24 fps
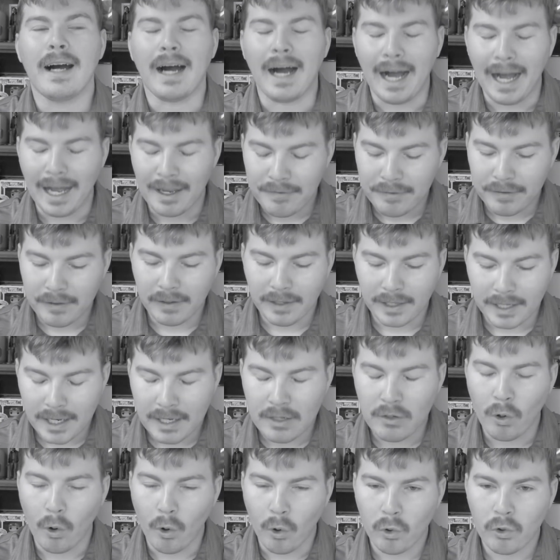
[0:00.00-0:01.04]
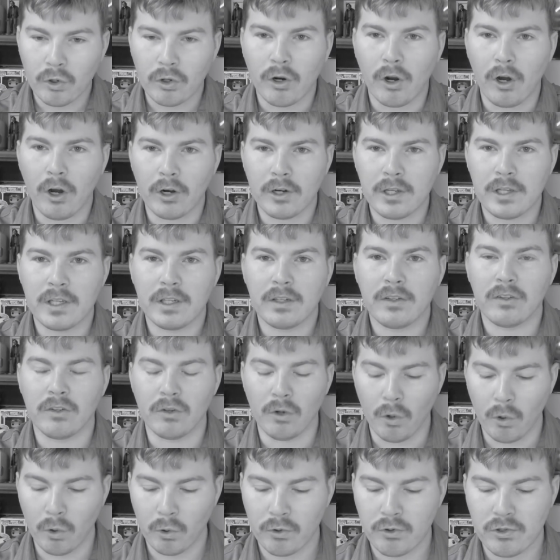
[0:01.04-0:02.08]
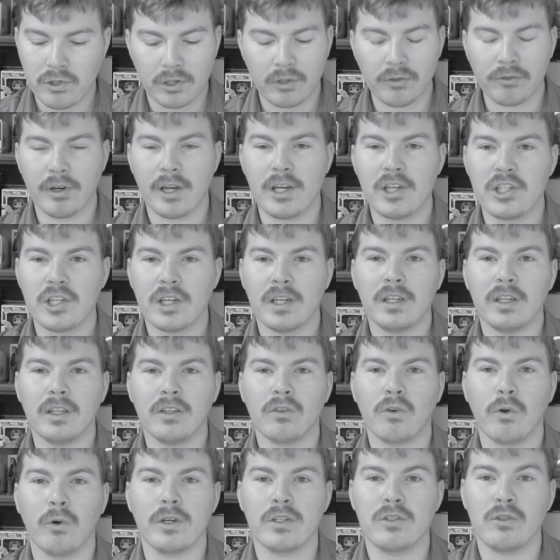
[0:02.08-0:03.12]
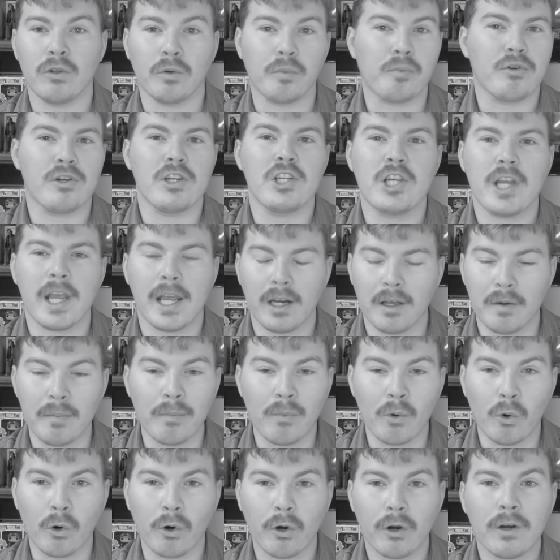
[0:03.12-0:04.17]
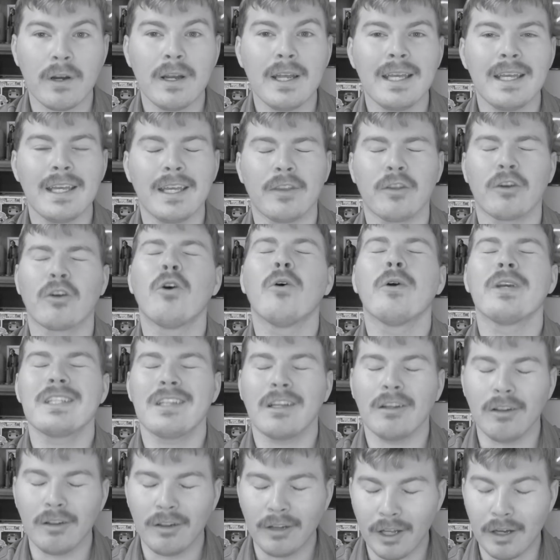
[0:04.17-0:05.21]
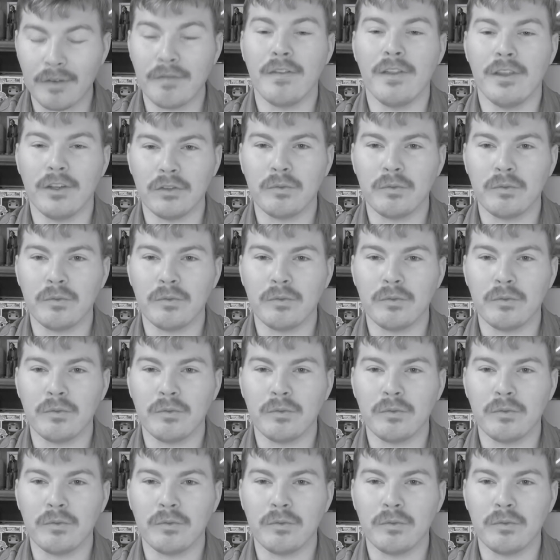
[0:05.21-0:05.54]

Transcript: I feel like an older audience, an older generation is going to appreciate it more, and they're going to love this